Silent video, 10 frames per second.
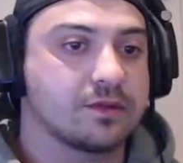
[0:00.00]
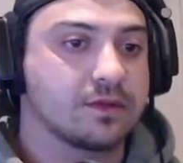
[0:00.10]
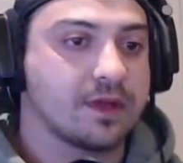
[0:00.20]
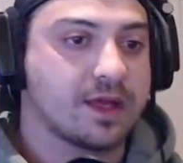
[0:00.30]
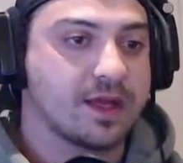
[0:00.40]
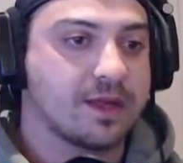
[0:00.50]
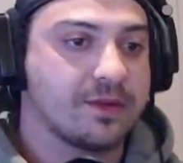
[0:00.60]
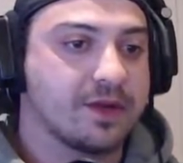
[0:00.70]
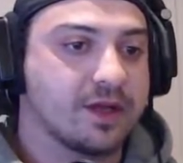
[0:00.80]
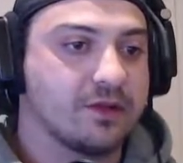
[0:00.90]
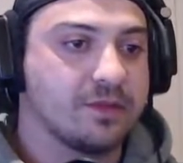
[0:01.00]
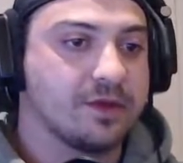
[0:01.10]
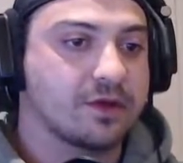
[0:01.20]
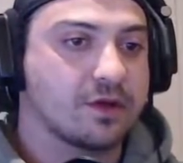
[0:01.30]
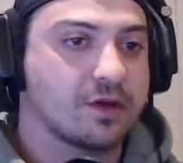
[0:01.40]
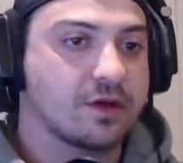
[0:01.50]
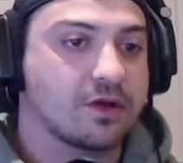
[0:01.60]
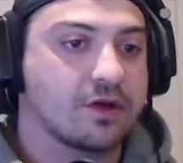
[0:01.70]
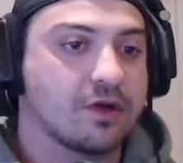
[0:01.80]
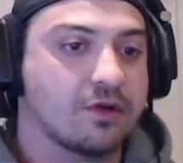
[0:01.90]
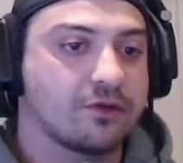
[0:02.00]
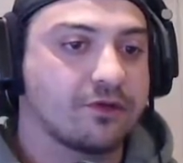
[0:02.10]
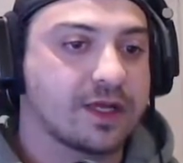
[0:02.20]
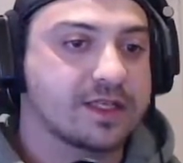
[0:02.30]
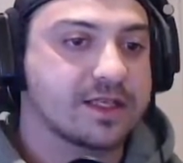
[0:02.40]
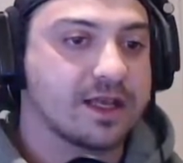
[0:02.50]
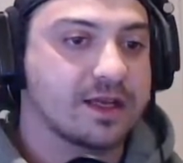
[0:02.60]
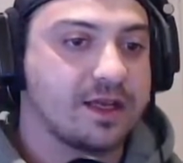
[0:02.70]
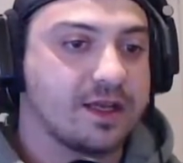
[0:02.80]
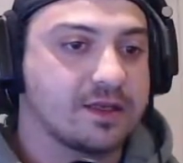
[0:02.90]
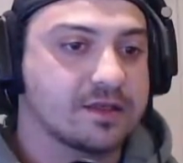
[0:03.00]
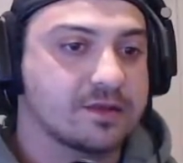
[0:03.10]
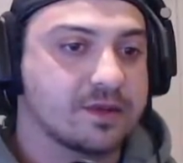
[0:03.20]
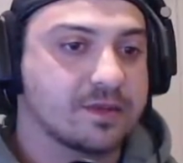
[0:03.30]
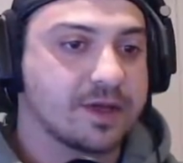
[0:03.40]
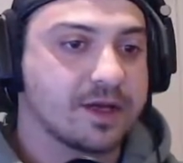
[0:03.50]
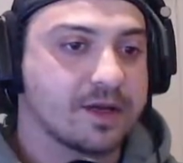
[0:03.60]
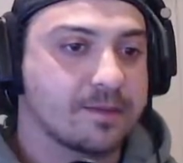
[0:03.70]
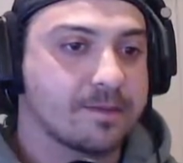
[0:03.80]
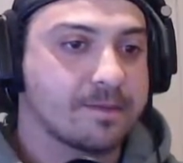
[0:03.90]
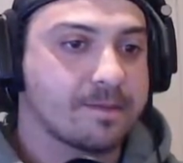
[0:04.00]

Here we go, a little bit of gold flakes down here, so we can pick up.